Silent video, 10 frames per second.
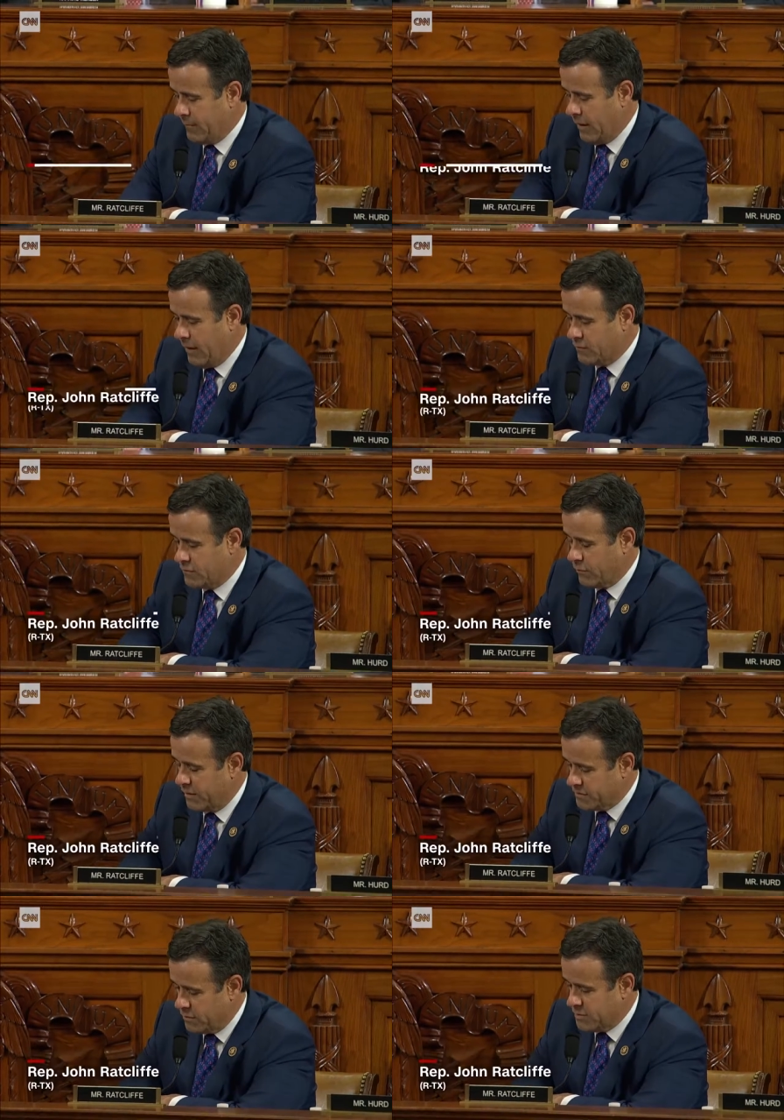House
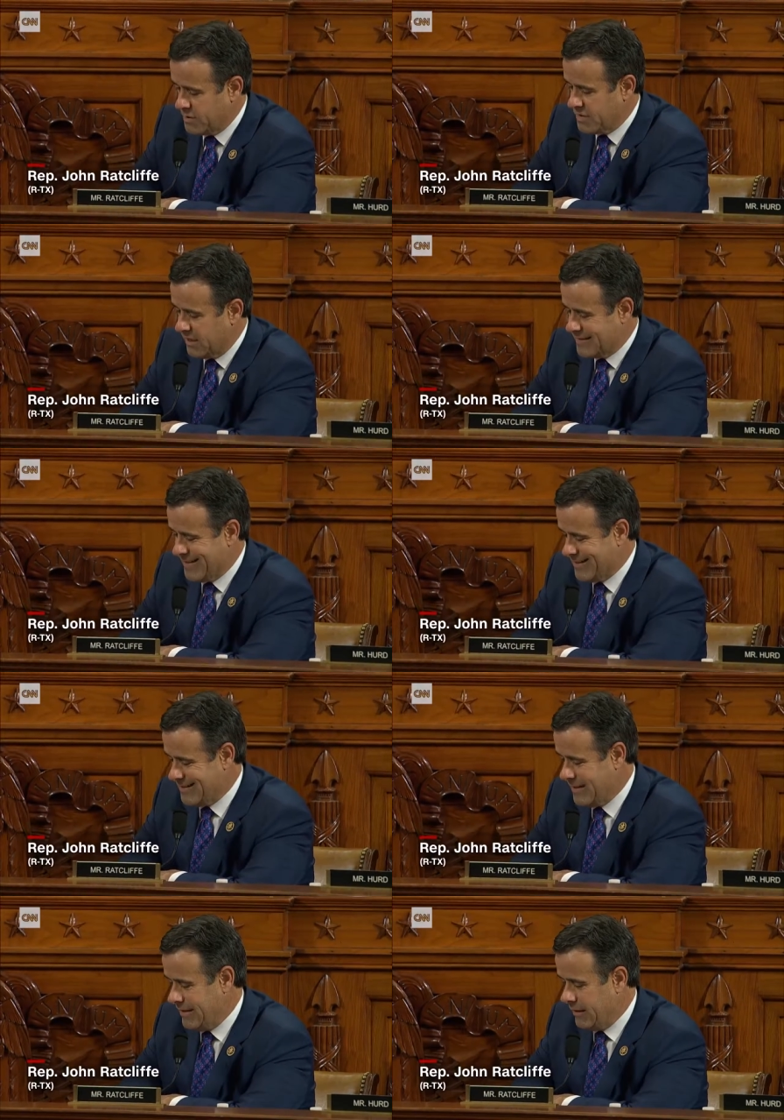Resolution
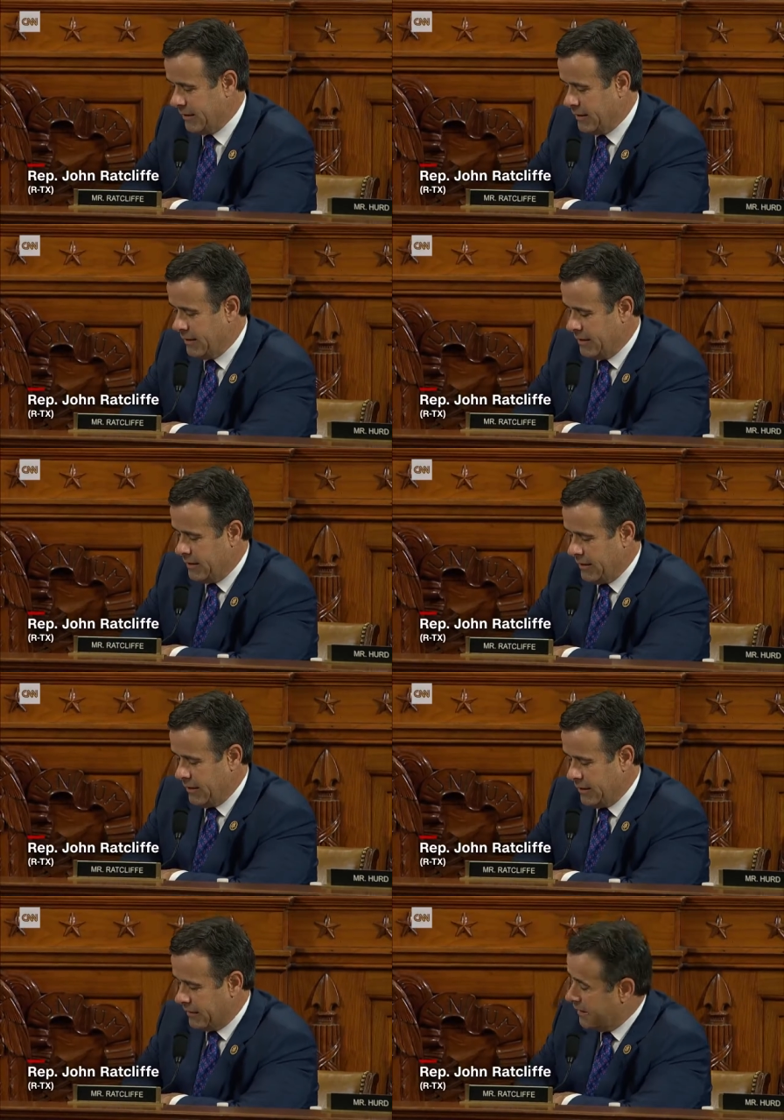660
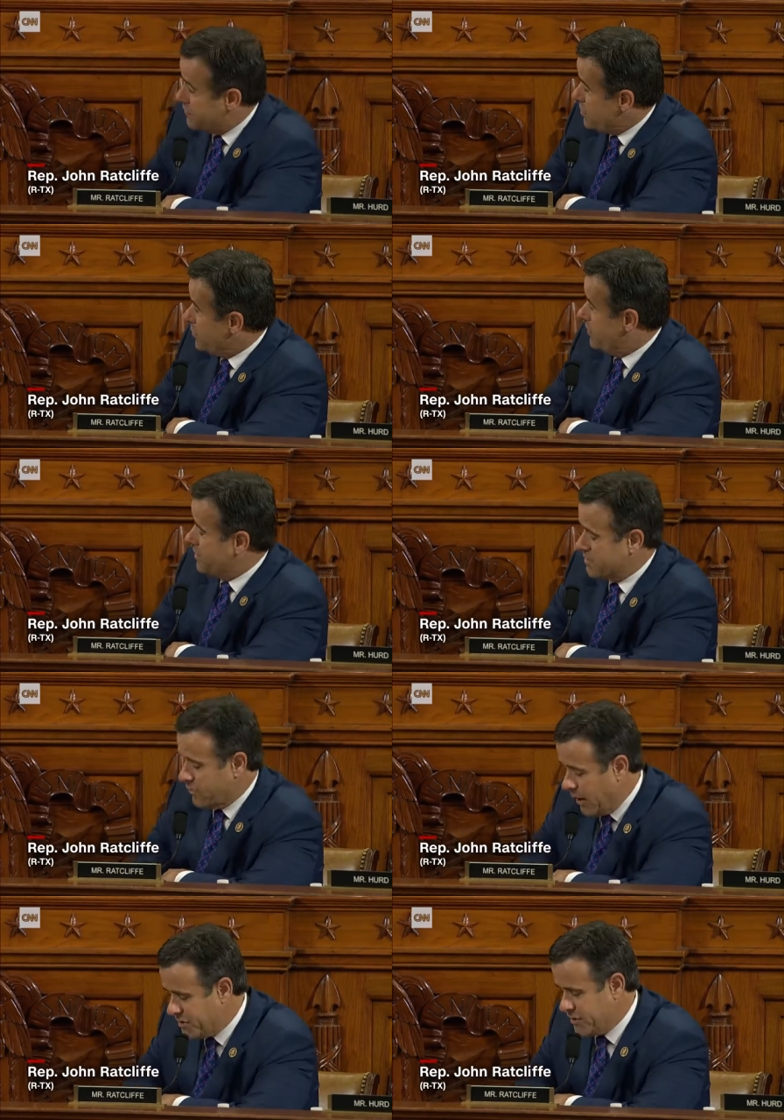gives you the
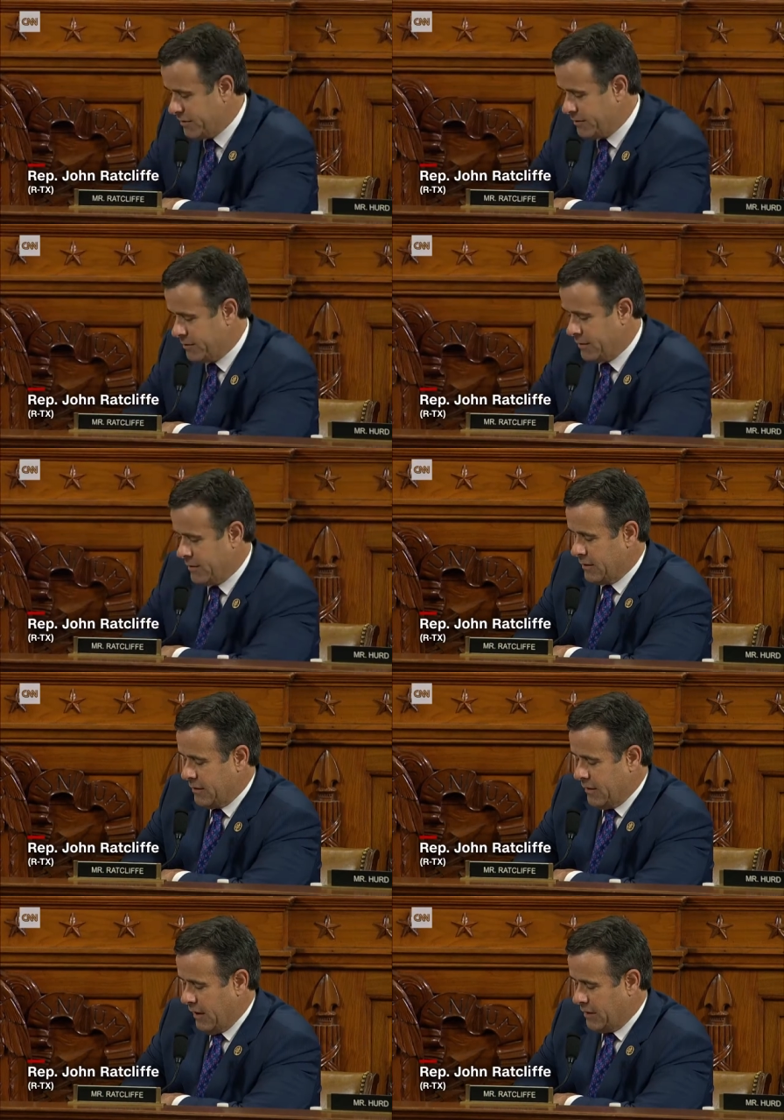discretion
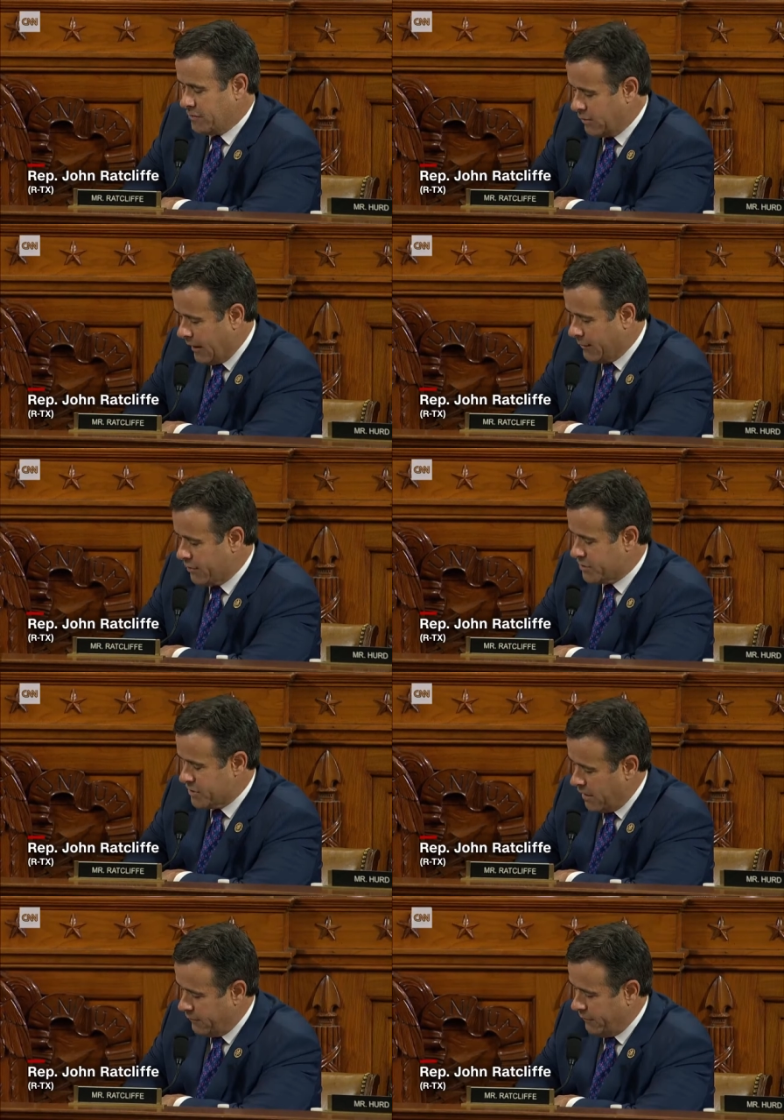to allow
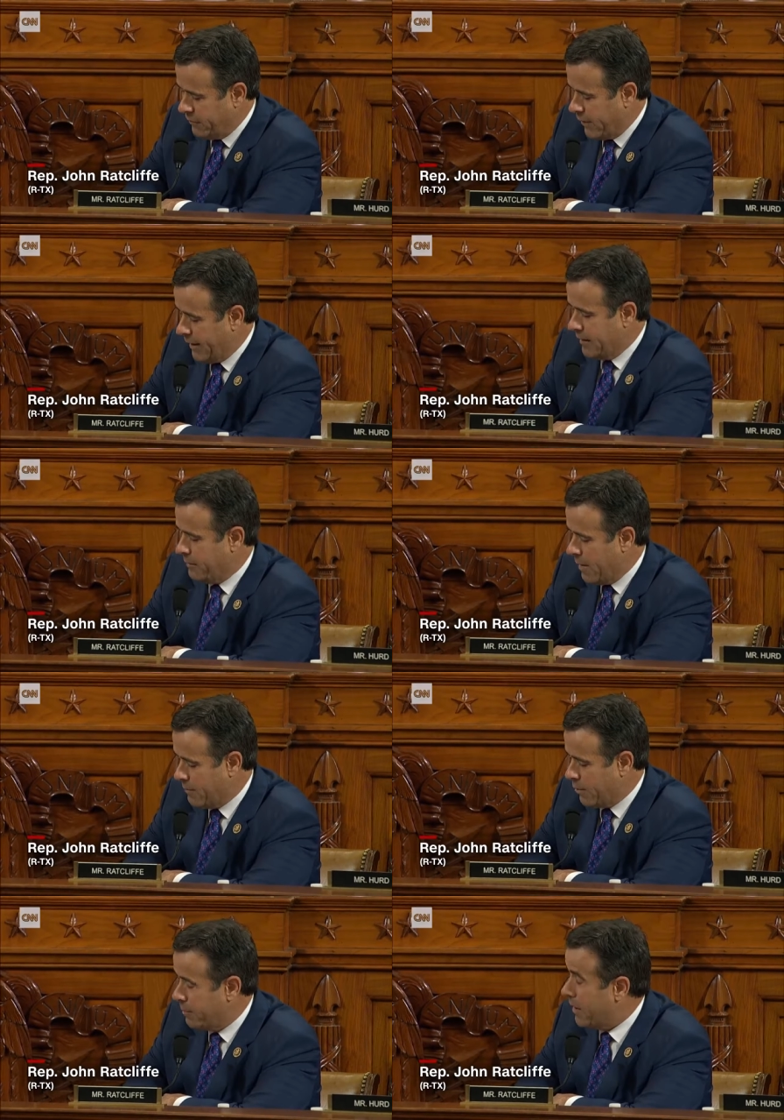yourself and the ranking
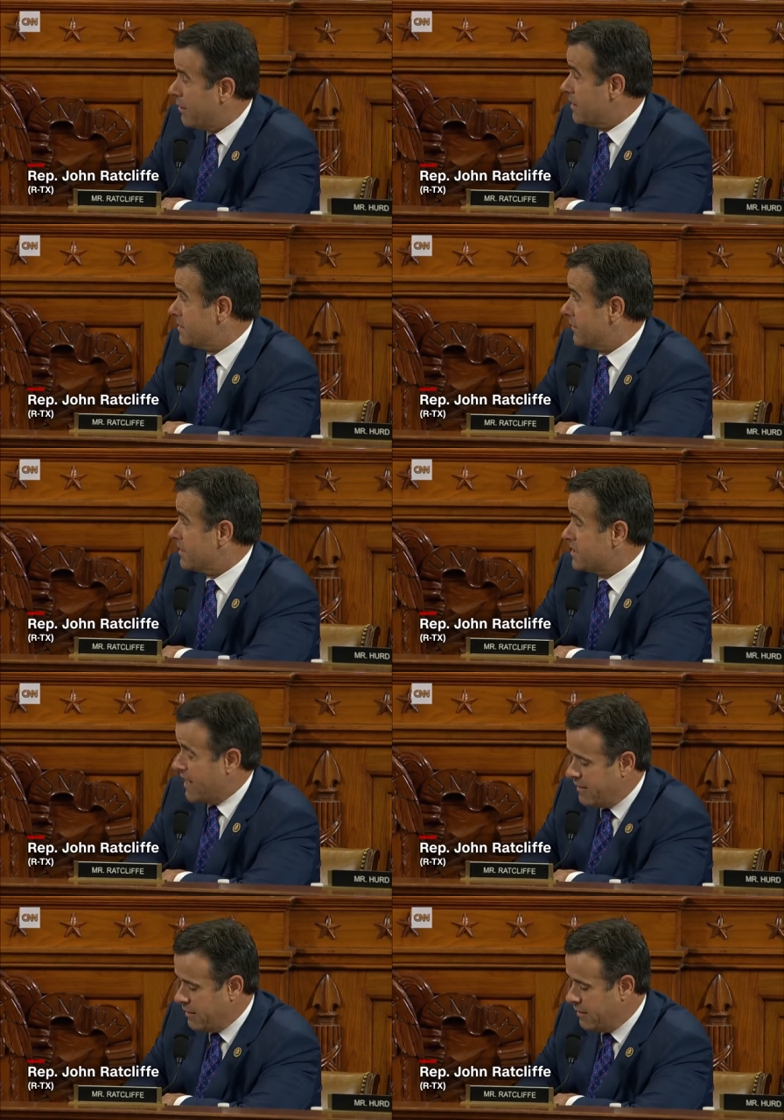member periods of
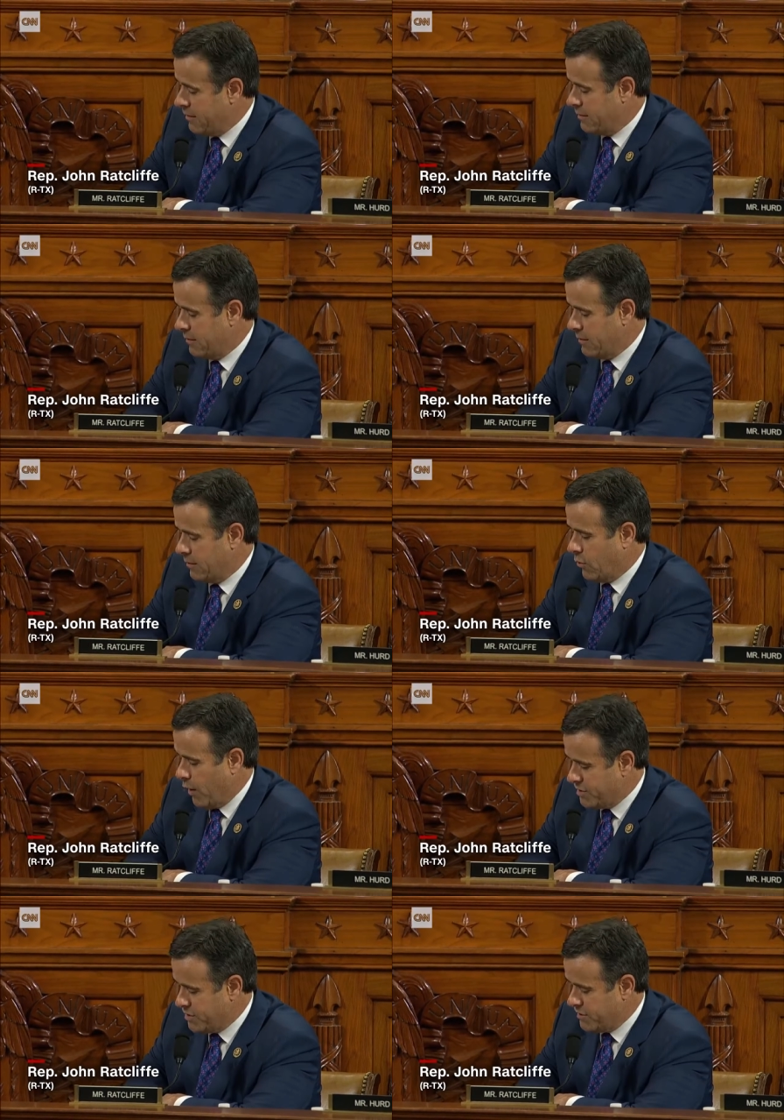extended
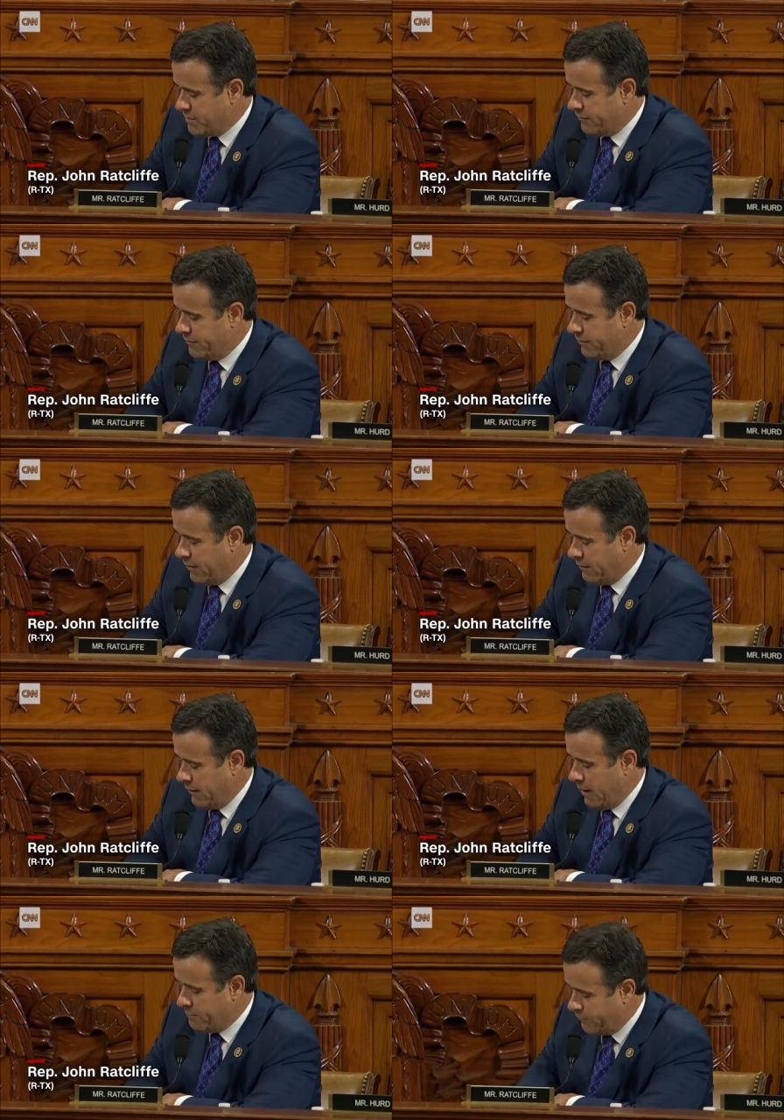questions of
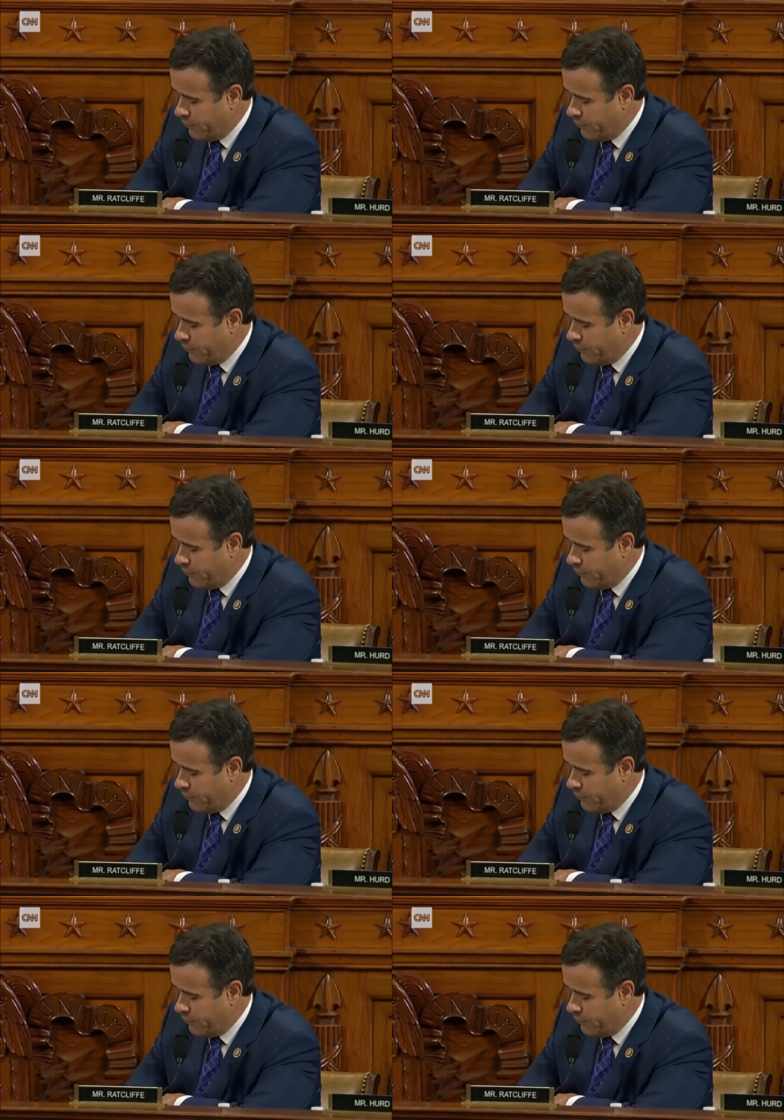up to